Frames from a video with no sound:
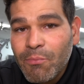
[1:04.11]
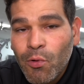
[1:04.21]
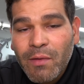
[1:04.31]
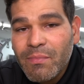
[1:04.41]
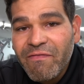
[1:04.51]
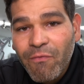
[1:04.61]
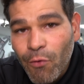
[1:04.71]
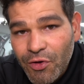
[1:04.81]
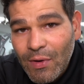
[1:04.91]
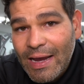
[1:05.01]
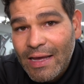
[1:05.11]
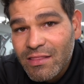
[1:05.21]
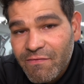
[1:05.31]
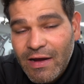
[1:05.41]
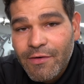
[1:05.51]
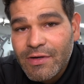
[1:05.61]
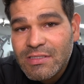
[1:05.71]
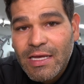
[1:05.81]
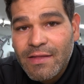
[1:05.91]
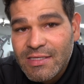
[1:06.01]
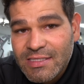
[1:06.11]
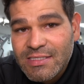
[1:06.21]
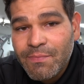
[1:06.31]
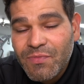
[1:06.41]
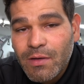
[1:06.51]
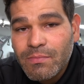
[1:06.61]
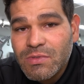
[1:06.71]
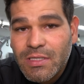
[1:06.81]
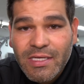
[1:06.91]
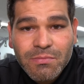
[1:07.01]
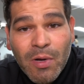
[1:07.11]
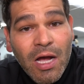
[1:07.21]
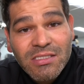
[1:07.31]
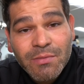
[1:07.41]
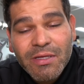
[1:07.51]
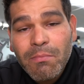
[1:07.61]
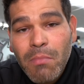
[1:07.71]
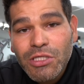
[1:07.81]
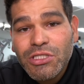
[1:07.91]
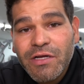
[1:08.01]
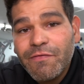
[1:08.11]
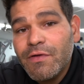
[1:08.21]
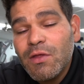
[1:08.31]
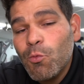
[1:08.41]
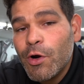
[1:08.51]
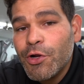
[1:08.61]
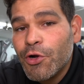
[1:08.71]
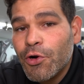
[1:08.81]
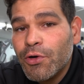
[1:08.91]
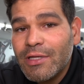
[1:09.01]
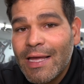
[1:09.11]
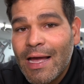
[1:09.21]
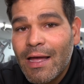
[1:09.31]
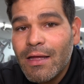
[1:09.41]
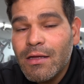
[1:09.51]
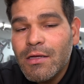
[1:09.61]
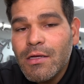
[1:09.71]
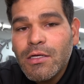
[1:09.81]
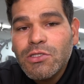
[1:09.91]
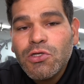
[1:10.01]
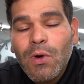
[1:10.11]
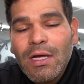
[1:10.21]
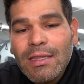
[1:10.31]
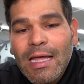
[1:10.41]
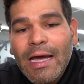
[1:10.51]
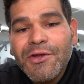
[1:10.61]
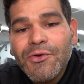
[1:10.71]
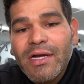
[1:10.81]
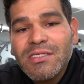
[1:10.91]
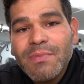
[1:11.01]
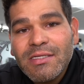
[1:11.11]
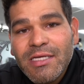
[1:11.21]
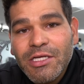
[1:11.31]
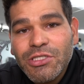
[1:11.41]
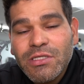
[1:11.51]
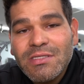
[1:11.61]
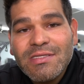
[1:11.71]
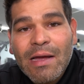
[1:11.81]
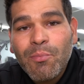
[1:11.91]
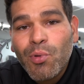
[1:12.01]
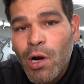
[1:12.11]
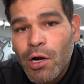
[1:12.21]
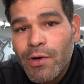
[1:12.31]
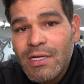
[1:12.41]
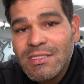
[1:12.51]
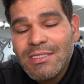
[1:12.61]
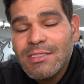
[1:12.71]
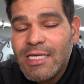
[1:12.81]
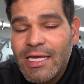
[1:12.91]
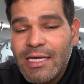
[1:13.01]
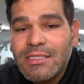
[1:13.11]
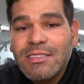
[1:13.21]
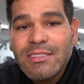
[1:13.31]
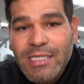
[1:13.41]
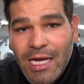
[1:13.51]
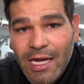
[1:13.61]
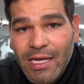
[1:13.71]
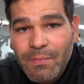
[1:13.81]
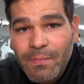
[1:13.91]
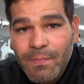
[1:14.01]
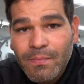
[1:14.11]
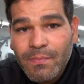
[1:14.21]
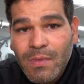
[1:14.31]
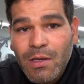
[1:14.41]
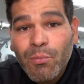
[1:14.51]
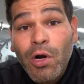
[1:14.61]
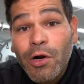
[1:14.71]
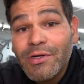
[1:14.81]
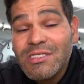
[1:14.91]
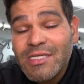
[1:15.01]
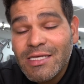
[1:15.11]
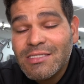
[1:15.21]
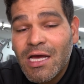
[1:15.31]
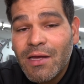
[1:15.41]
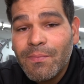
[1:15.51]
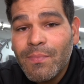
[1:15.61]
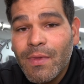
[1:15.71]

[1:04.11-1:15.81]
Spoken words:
point before you had the virus and the symptoms is possibly much different than where you're currently at. So align your expectations that progress takes time. Progress takes time.